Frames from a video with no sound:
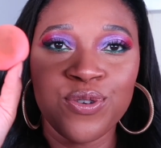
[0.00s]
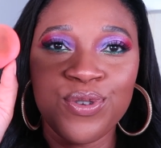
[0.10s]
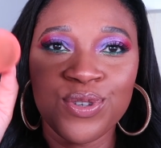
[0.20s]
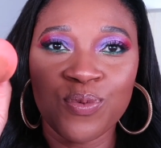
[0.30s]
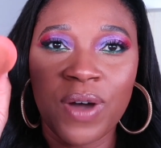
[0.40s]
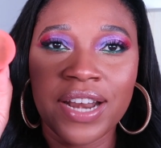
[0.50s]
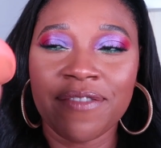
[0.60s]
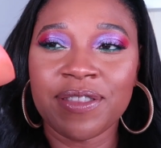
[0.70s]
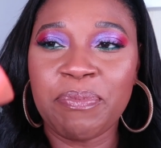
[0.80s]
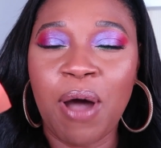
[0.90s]
used one
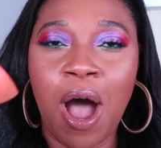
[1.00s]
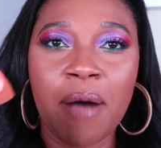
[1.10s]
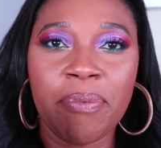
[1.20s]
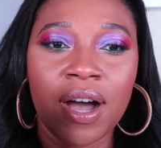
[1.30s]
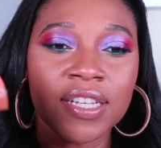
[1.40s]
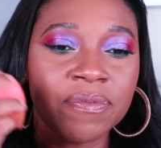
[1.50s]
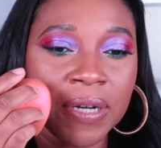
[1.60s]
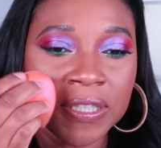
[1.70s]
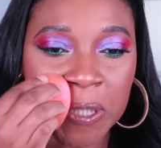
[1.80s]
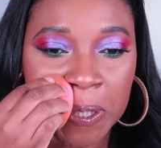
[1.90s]
of the Pawpaw
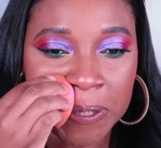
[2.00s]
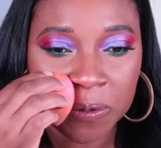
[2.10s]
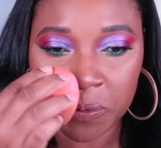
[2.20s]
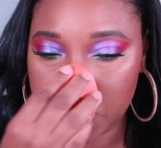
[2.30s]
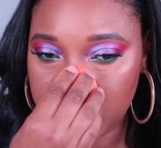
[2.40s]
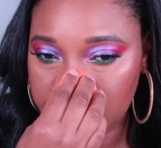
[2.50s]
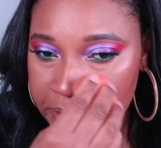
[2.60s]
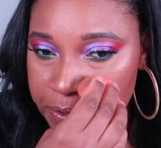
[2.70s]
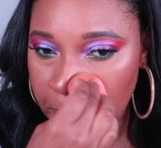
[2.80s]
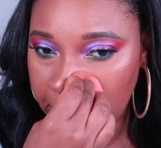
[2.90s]
sponges, which
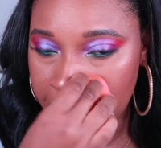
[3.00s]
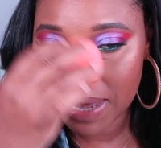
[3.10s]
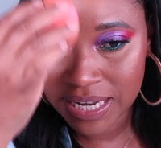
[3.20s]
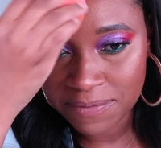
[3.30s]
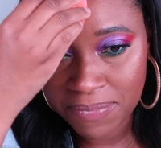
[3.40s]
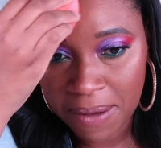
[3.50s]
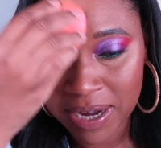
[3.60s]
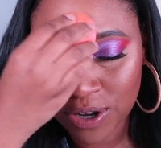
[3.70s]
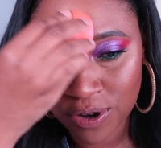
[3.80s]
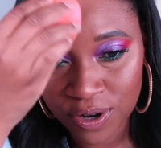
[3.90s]
was recommended by
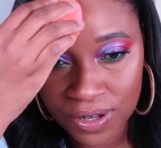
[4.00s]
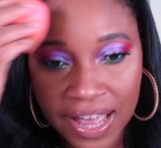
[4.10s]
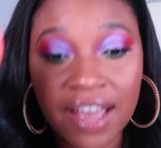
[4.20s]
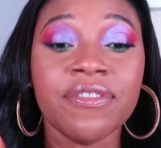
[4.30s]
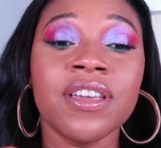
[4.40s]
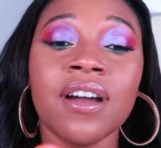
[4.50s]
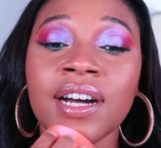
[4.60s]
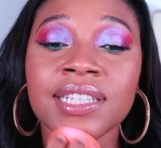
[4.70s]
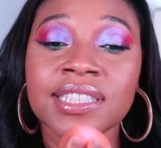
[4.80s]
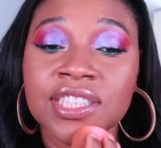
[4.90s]
my girl Heavy
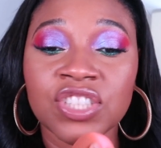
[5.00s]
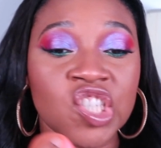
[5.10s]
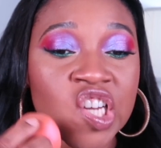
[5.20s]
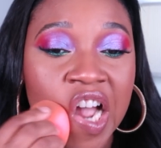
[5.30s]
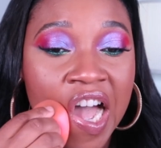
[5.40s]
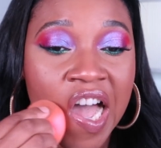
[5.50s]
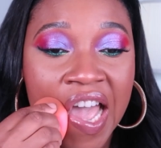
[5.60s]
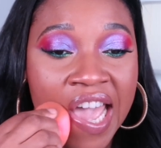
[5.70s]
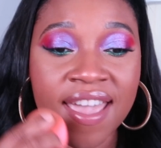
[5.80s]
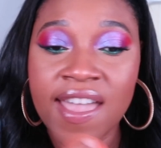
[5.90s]
on the
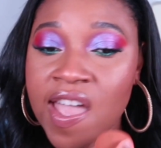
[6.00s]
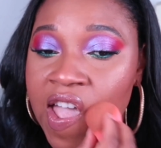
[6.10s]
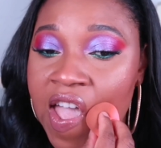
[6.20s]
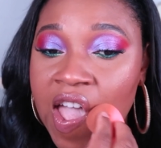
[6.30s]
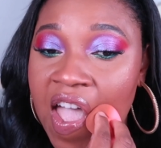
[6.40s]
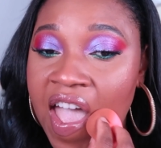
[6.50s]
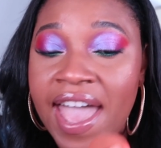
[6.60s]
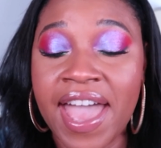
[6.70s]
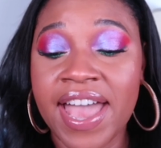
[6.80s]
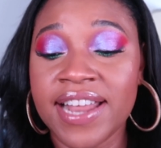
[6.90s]
Chai.
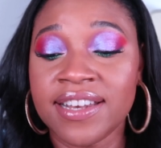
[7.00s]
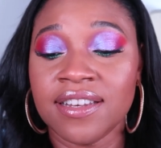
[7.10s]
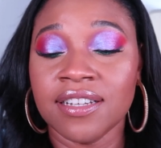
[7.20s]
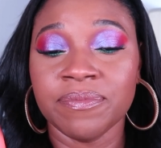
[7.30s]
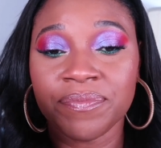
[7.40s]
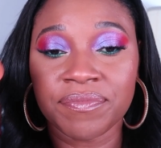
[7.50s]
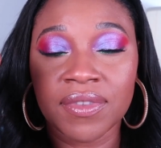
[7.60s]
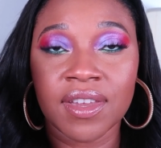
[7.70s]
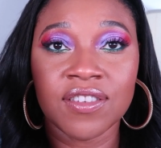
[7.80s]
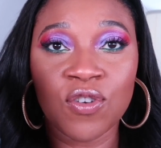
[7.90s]
And
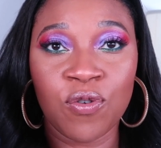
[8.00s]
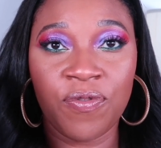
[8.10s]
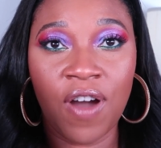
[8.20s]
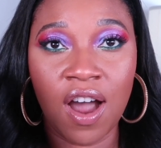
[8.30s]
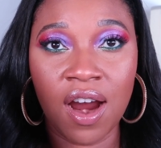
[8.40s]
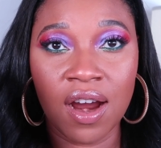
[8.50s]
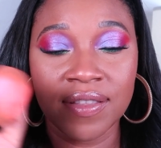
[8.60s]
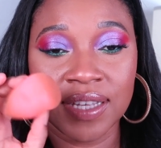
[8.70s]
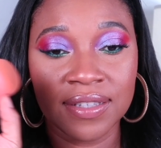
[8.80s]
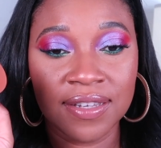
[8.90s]
so
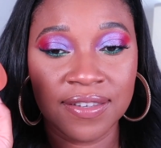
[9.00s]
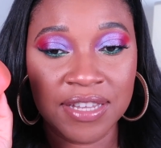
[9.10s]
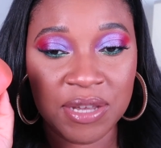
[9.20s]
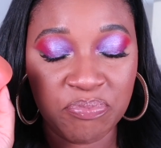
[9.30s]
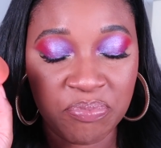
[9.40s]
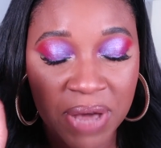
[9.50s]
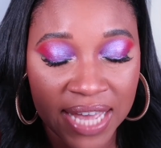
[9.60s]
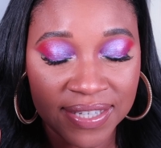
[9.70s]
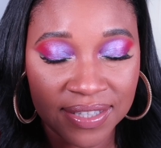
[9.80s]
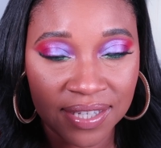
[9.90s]
far, this is the
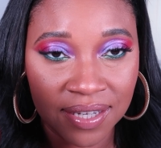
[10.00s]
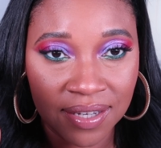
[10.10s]
best